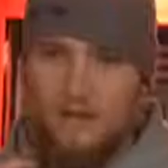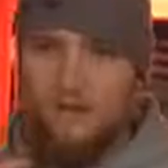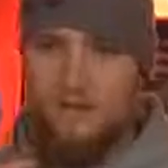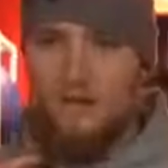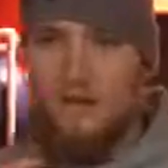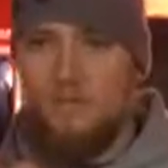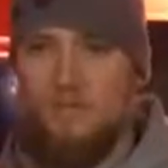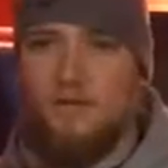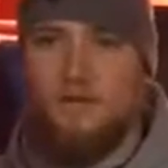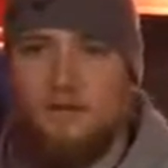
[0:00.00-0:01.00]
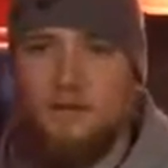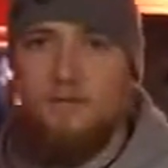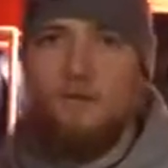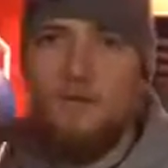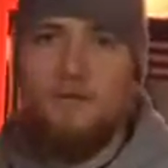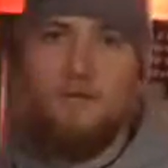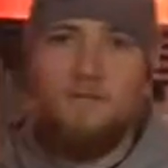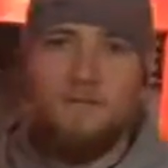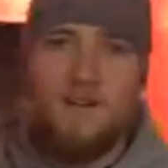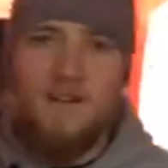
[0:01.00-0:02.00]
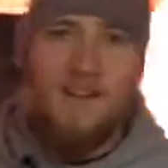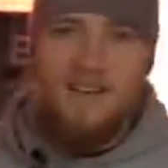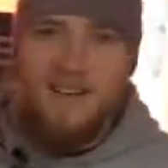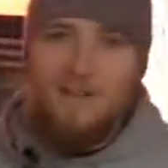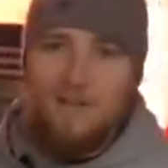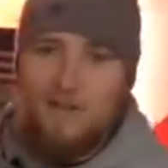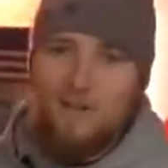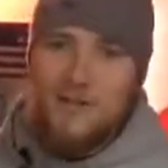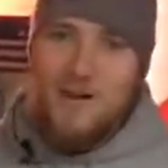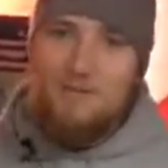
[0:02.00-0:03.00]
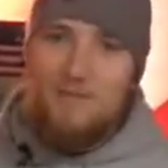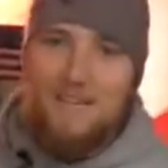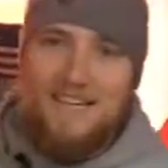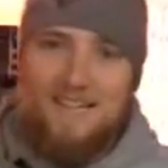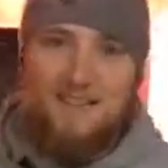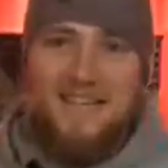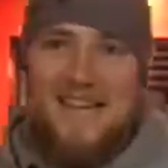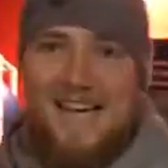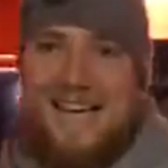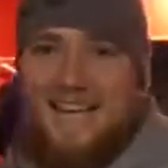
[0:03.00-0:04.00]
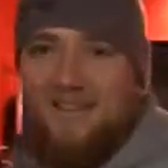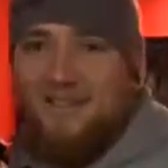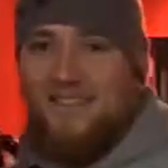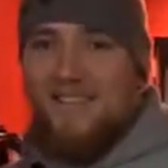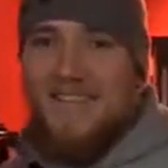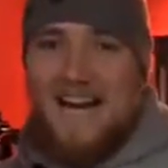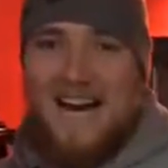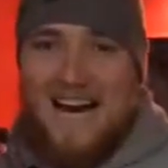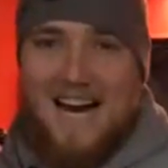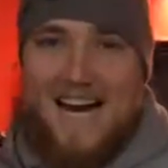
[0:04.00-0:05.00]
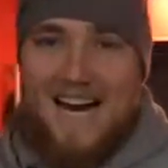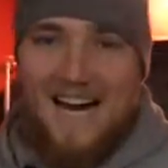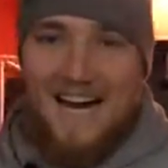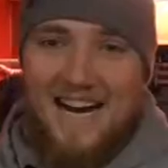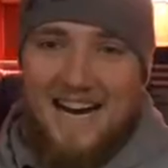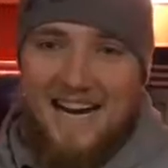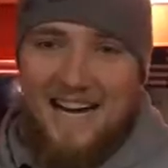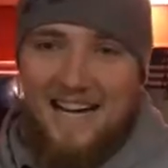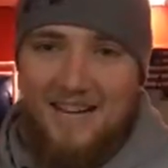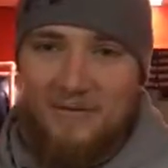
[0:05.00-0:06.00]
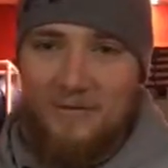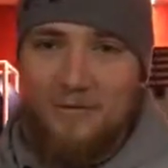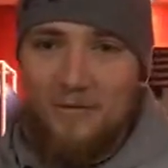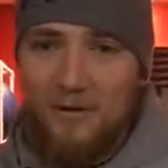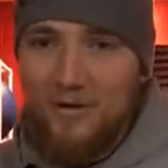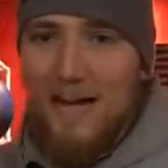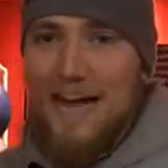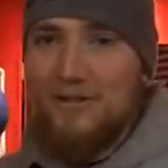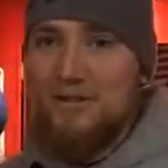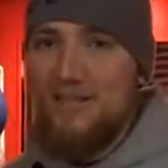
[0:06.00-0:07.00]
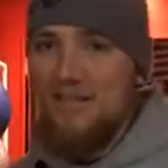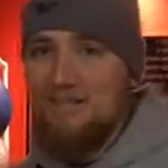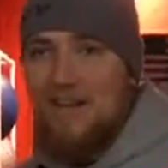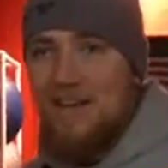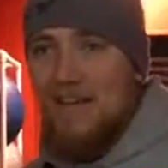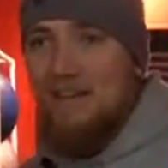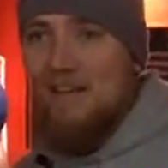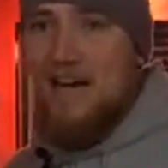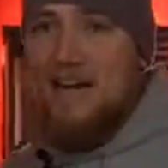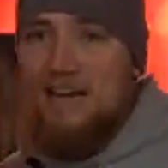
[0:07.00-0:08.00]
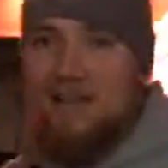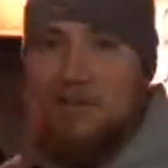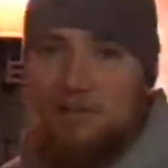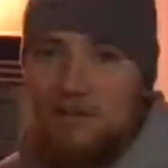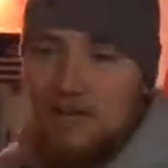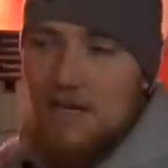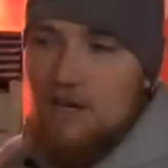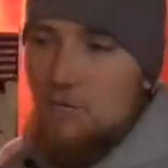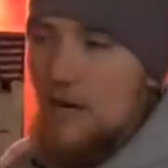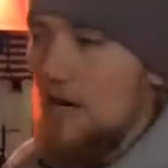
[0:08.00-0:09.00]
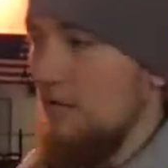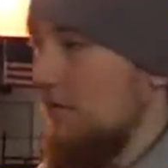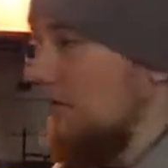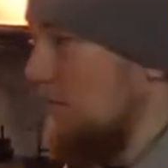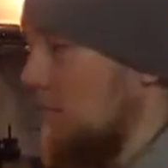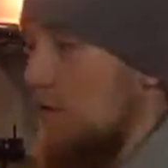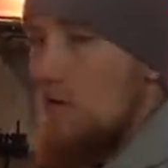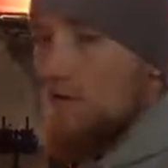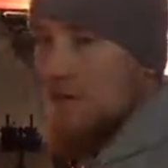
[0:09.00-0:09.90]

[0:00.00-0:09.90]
Yeah, so I have it right. We live. What's up? This is Live with Lashley. And today I'm going to talk about some core